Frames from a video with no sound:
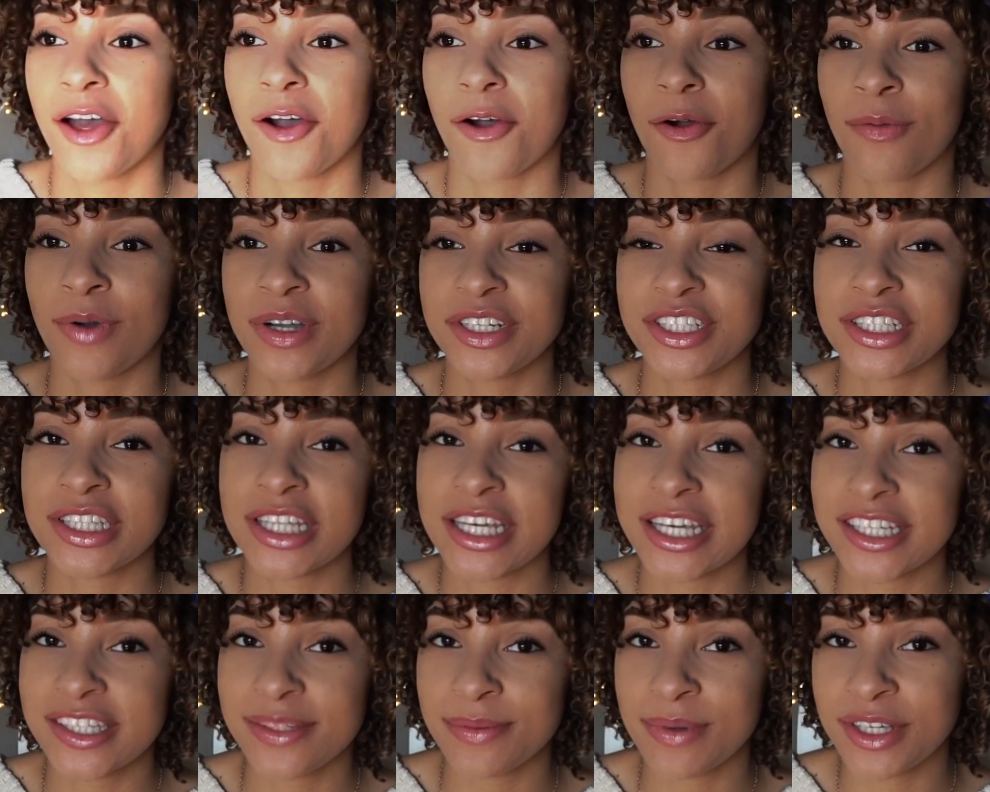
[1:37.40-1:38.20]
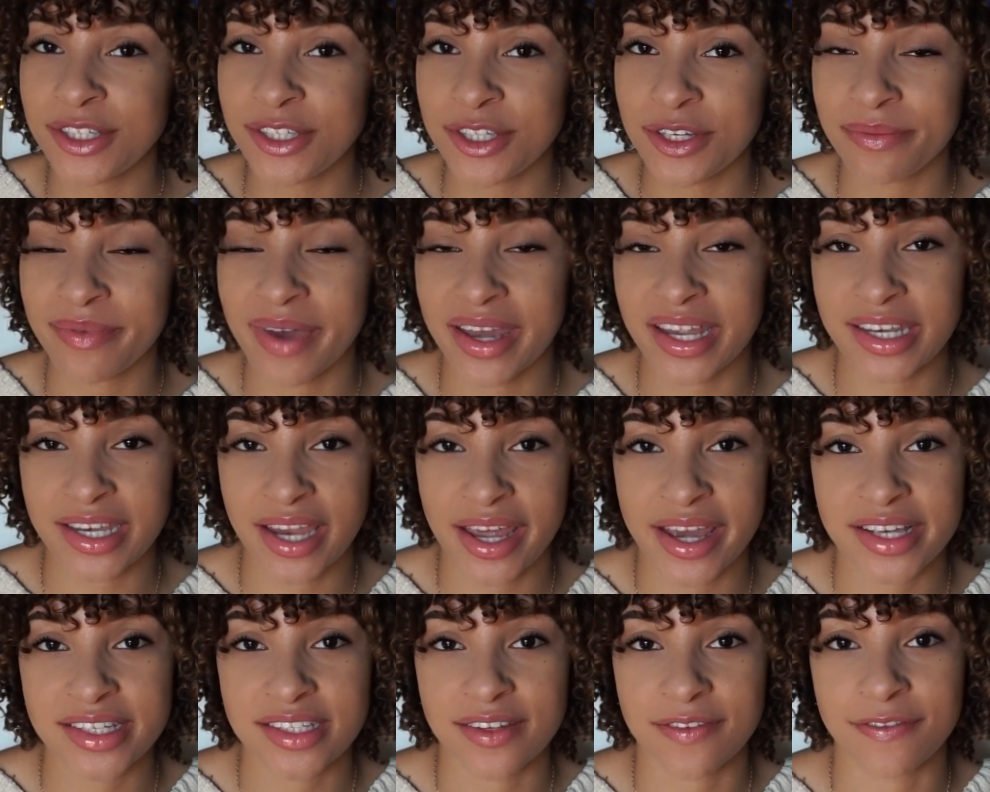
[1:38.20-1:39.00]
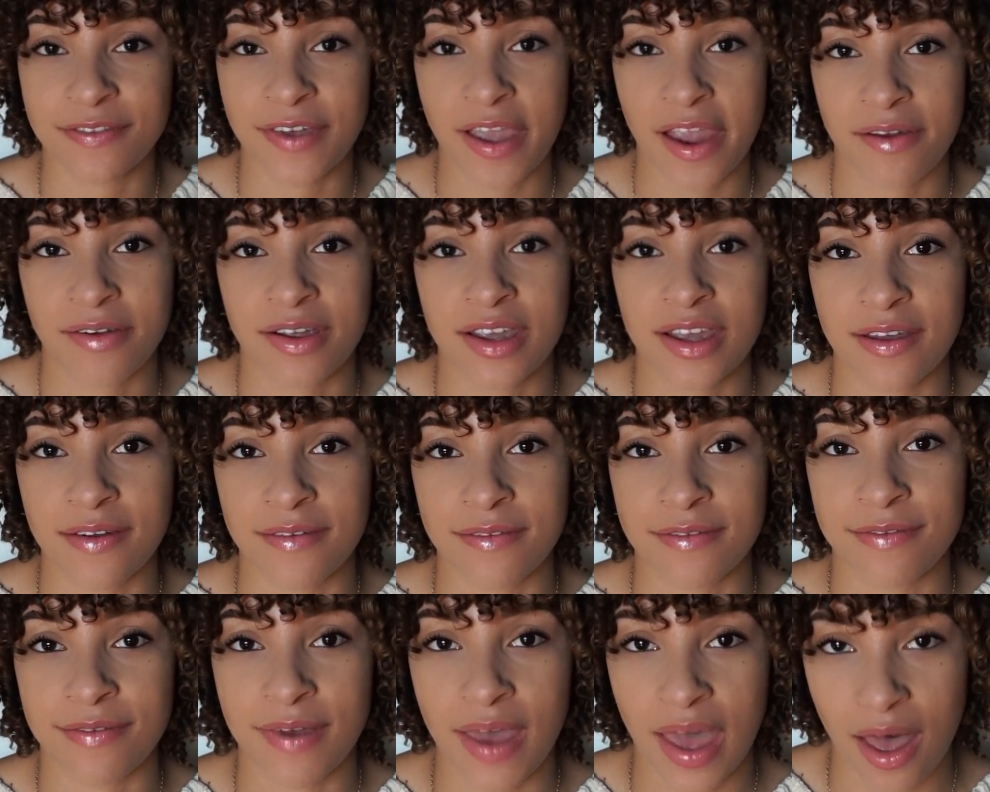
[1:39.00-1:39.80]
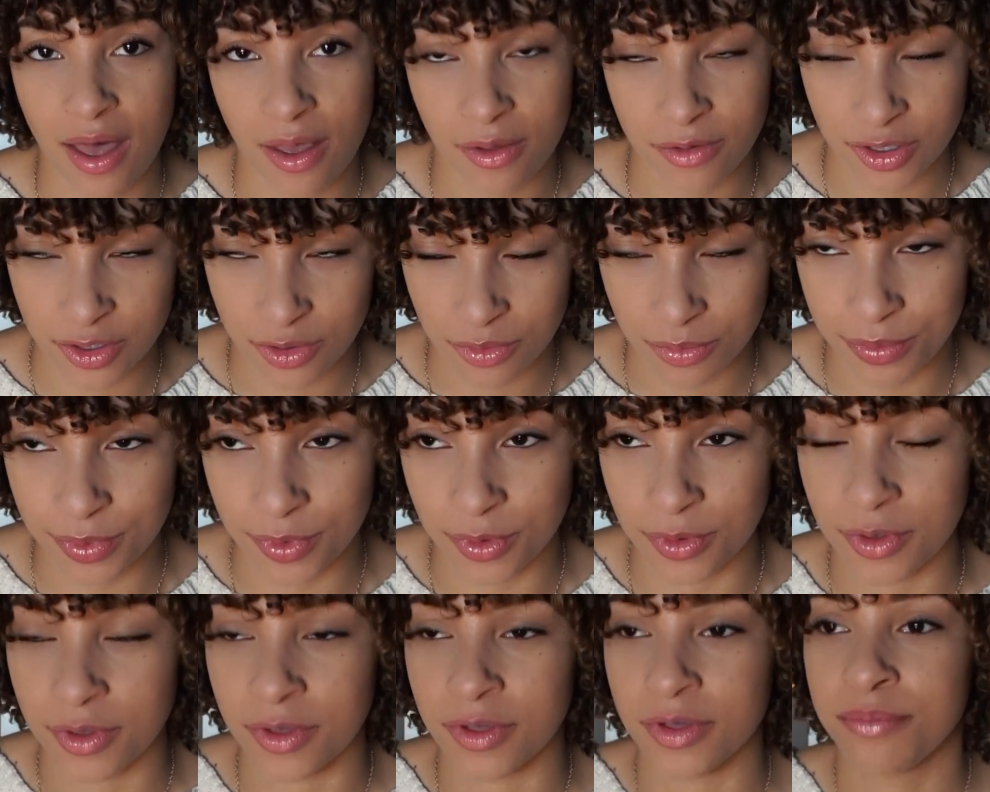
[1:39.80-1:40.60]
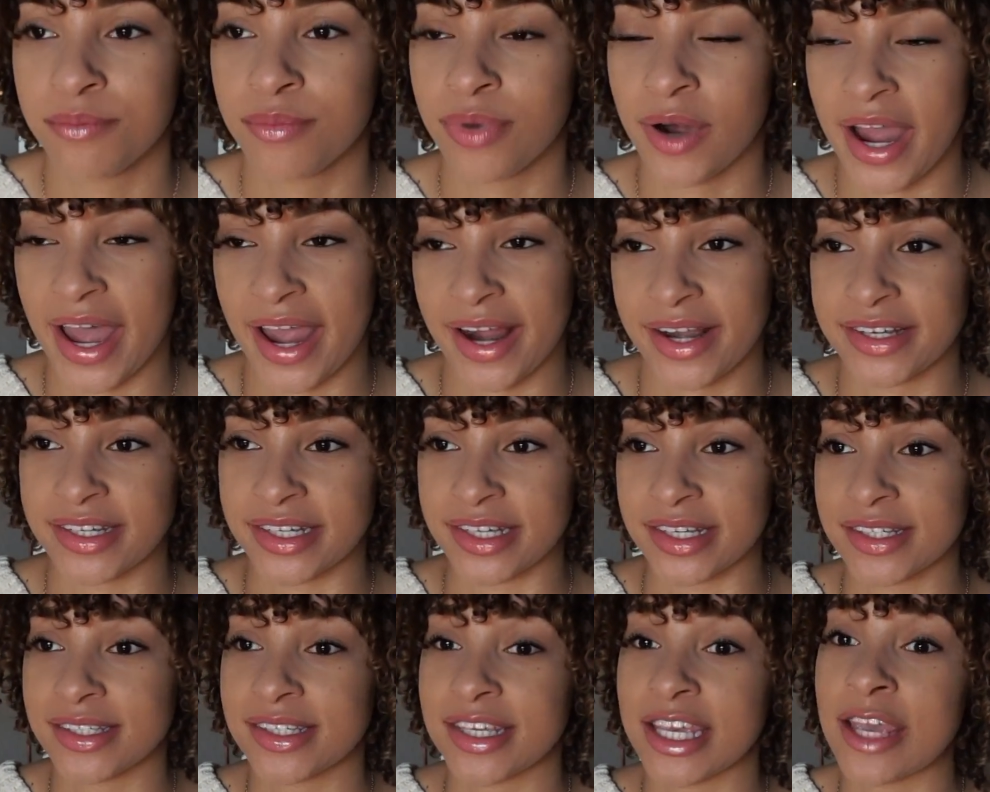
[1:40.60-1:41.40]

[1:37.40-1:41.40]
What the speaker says: Which leads me to my next very valuable practice.